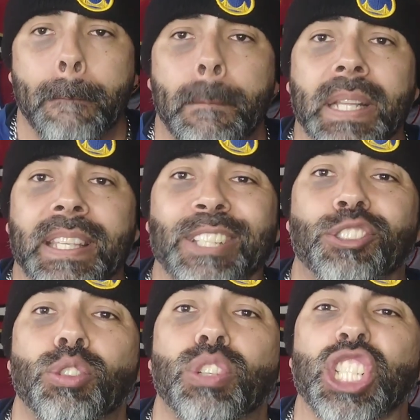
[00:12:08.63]
But this
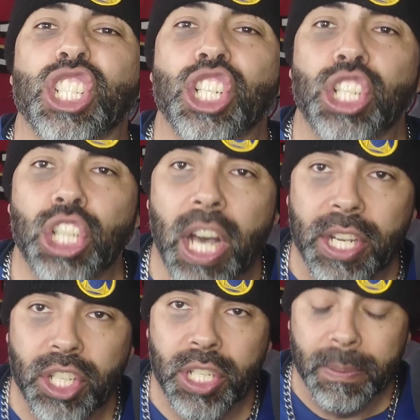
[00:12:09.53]
dude is
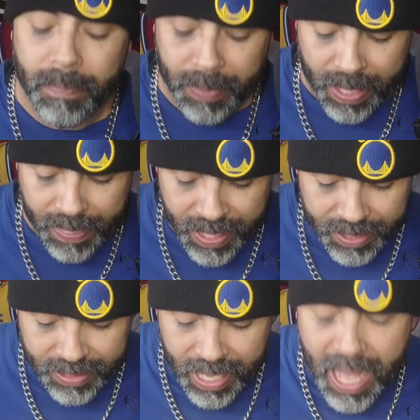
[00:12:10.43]
clutch.
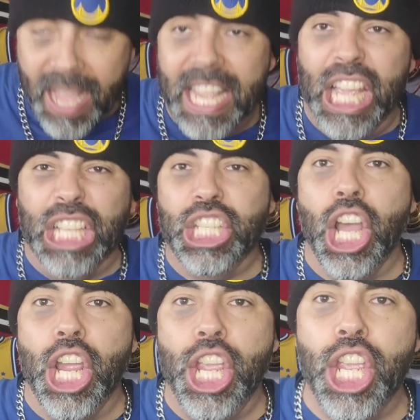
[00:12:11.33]
This guy is
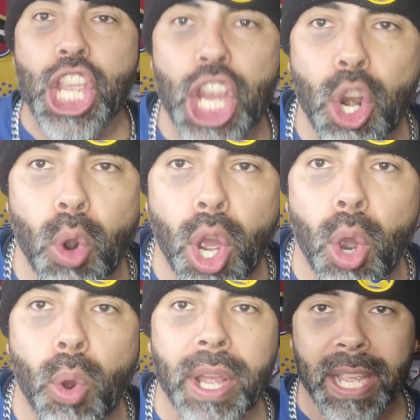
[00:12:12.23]
a
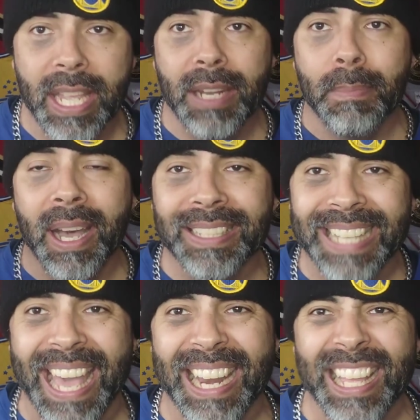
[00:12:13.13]
hero in
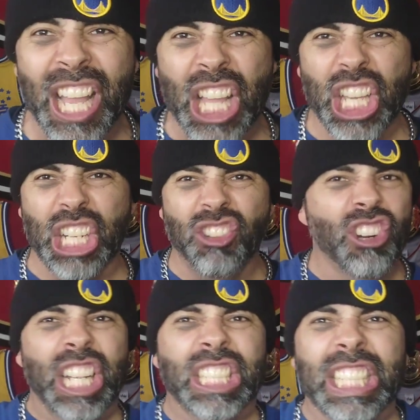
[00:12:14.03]
Montana. The
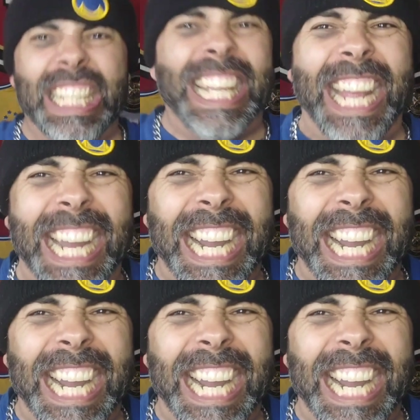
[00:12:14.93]
Grizzly.